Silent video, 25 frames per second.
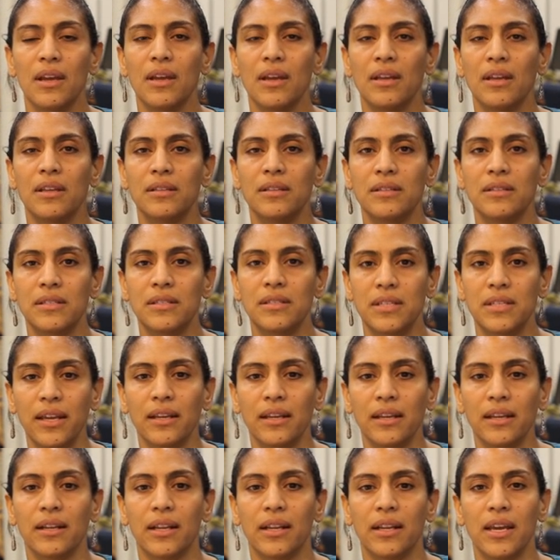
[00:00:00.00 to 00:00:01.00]

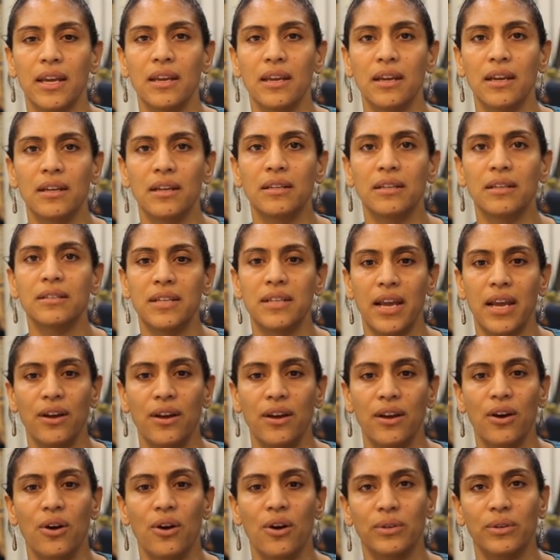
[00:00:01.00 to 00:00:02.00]
Secondly,
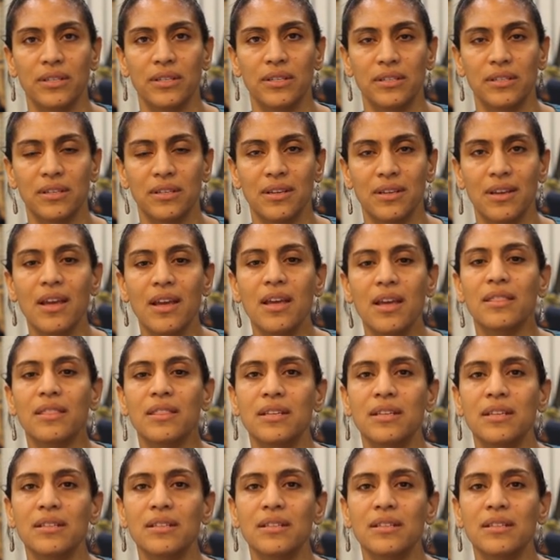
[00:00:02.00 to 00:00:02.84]
stakeholders. These are